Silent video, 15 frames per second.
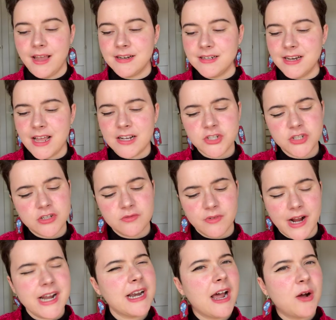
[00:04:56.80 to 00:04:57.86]
and it actually
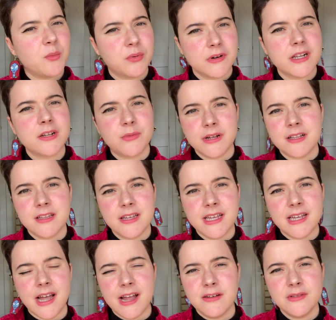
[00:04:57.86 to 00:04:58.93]
ran out pretty quickly.
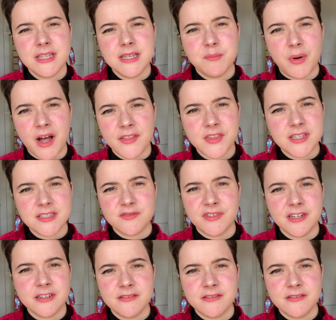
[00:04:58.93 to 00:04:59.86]
I only bought this very